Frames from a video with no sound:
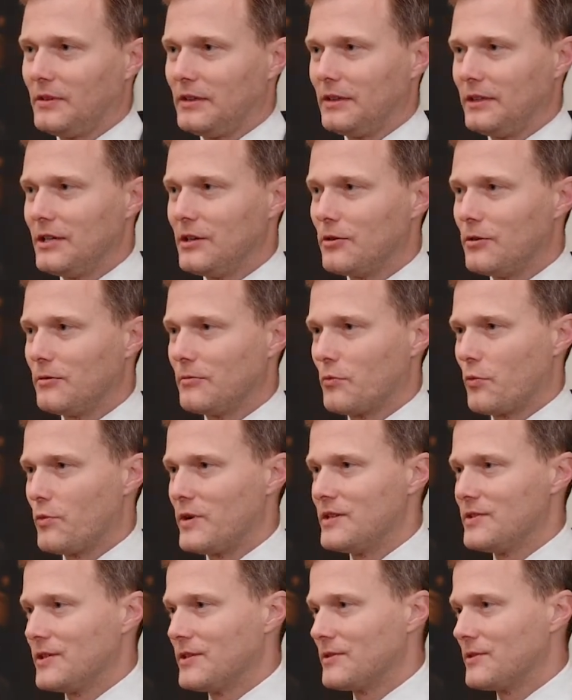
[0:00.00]
legal
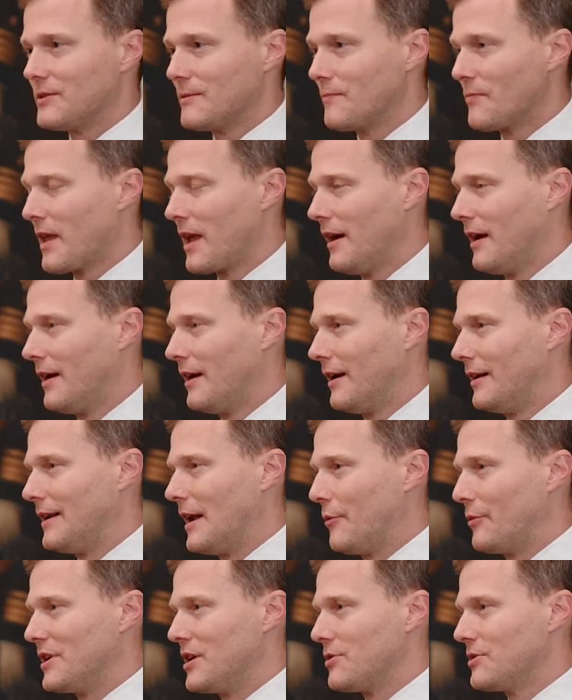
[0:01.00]
reasons.
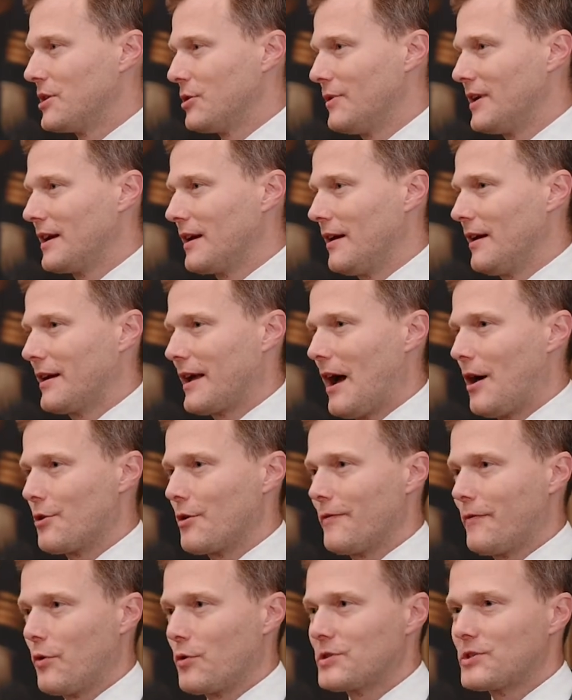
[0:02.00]
Now, when you're doing a
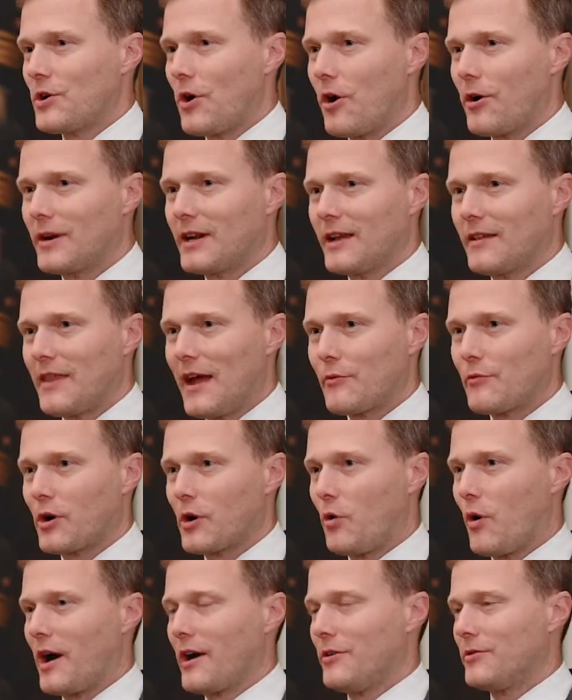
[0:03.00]
counterforce targeting, that
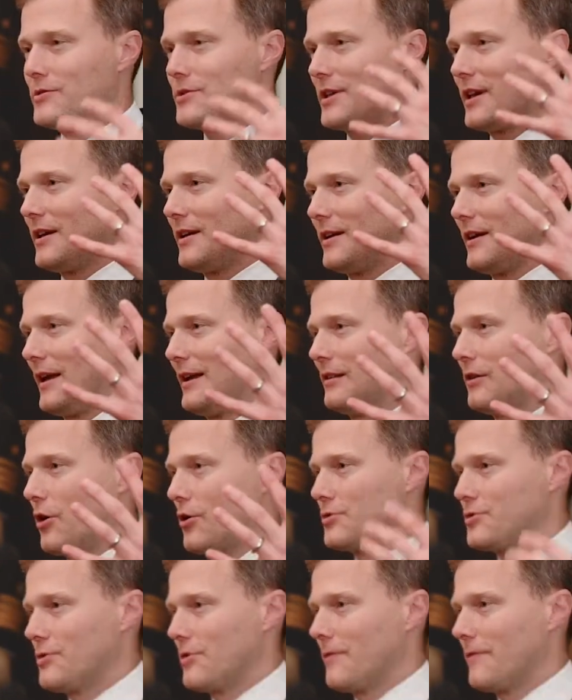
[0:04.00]
requires a
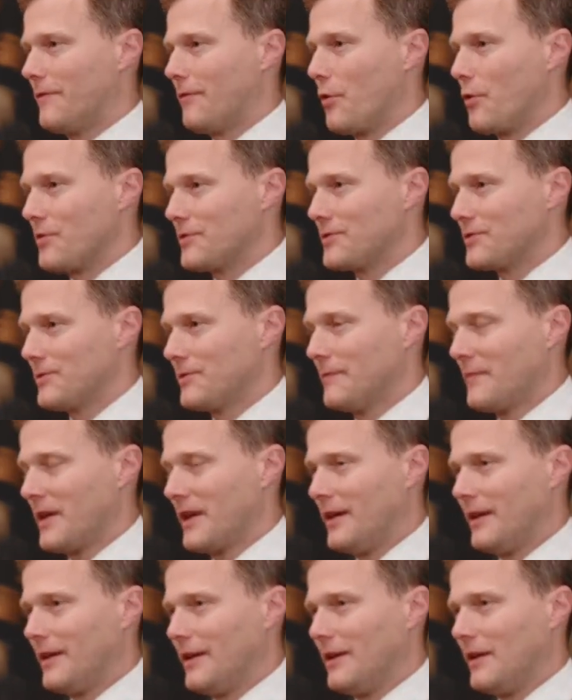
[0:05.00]
larger force.
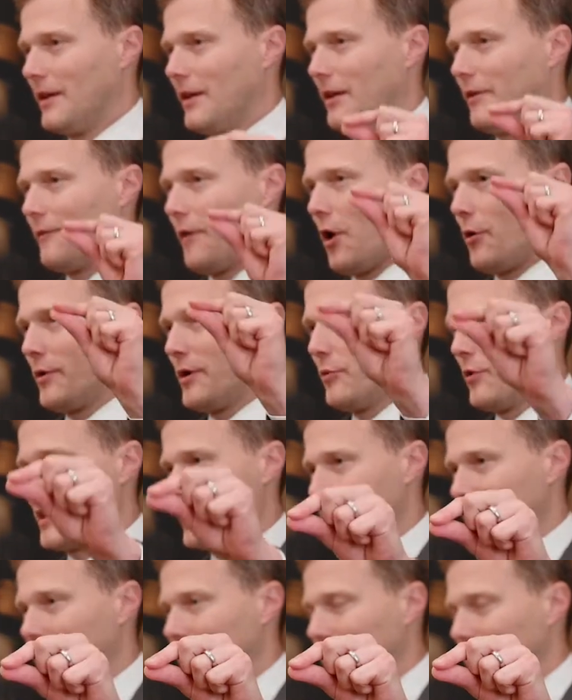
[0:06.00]
If all we
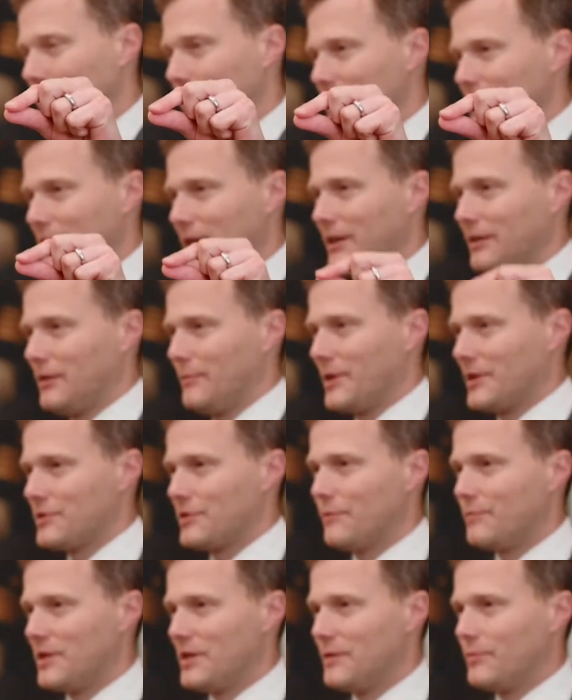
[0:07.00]
wanted to do was kill a
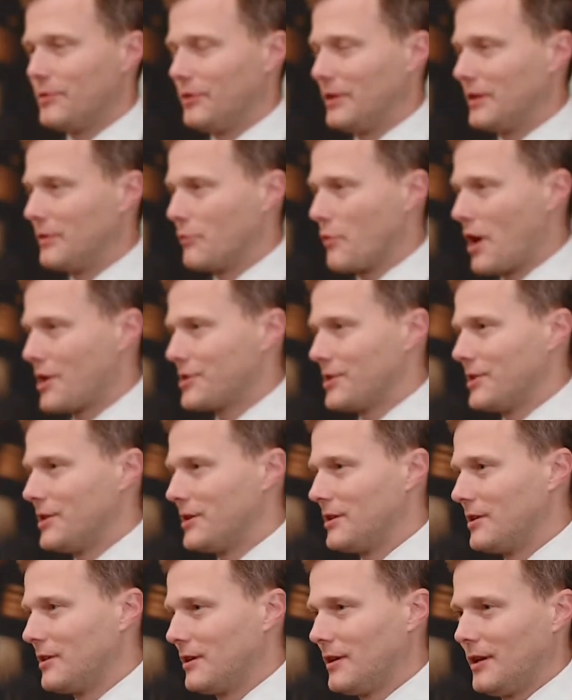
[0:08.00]
bunch of people in
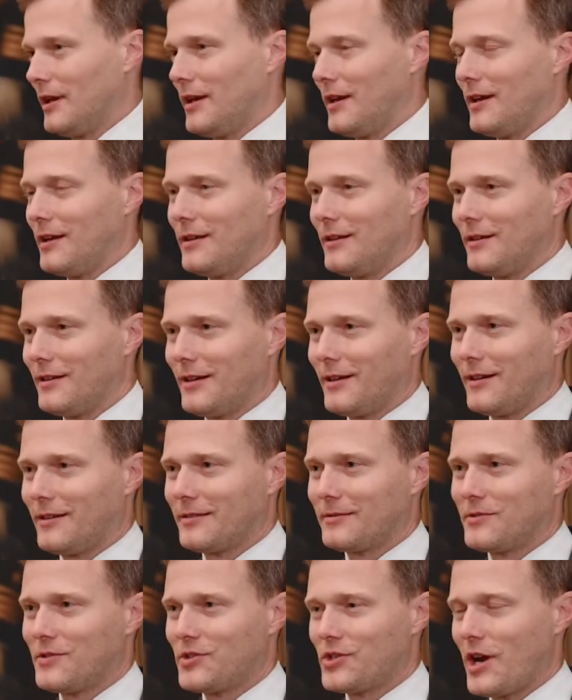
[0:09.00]
Russia
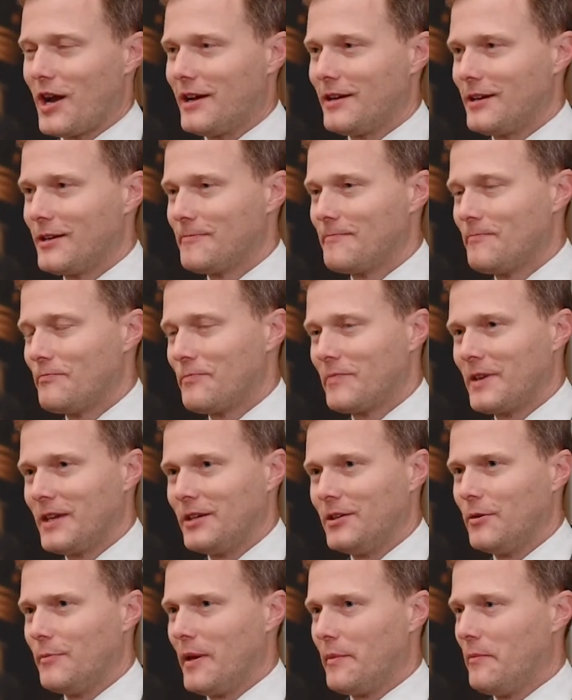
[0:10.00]
and China,
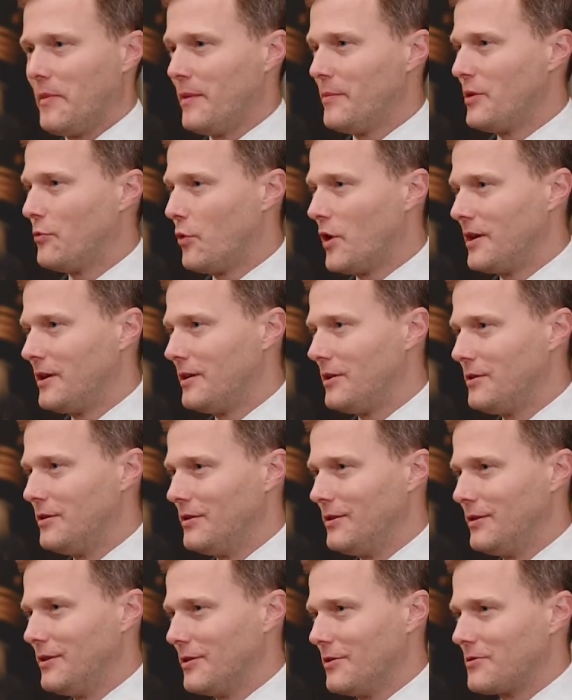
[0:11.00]
you know, maybe
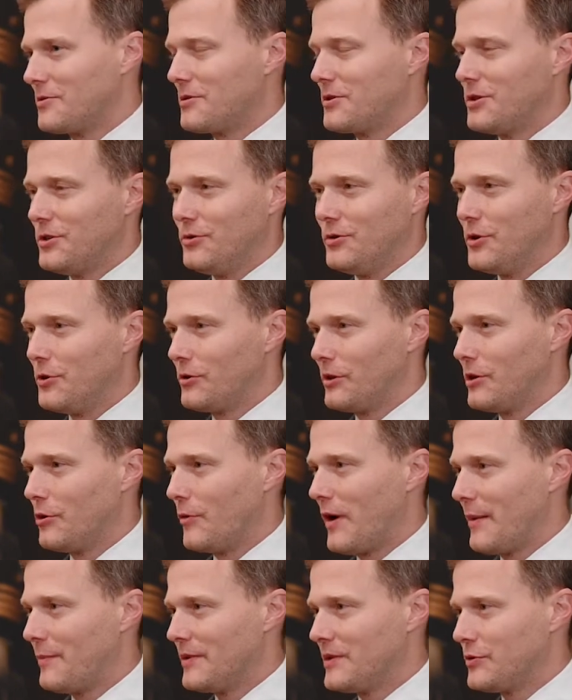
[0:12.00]
one or two
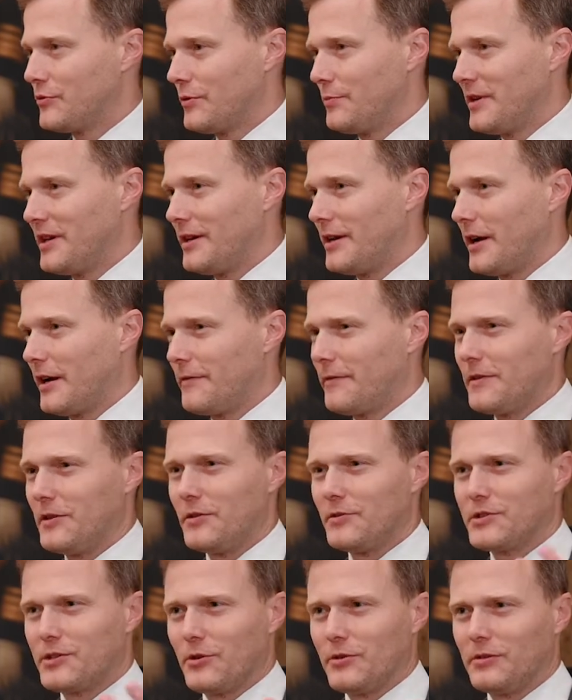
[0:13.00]
nuclear weapons would be enough.
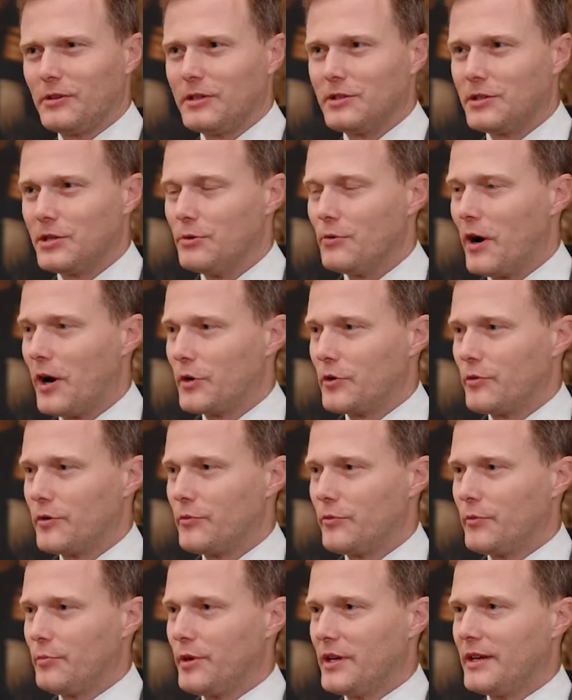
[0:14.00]
You know, certainly
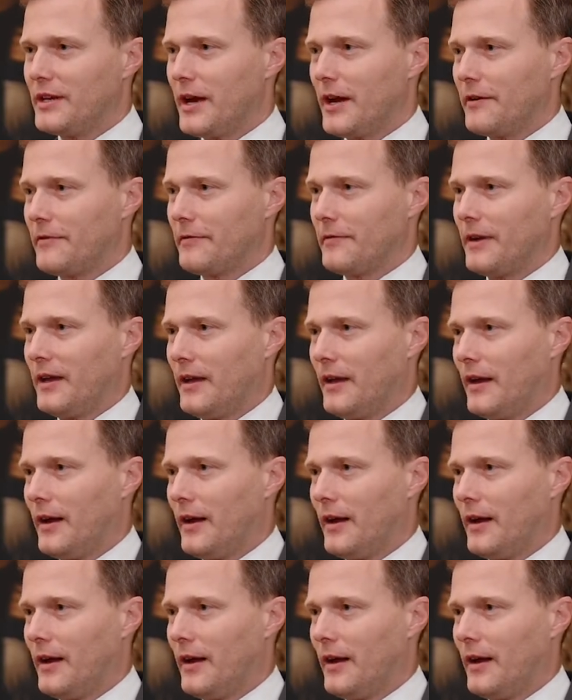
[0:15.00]
200 would be enough.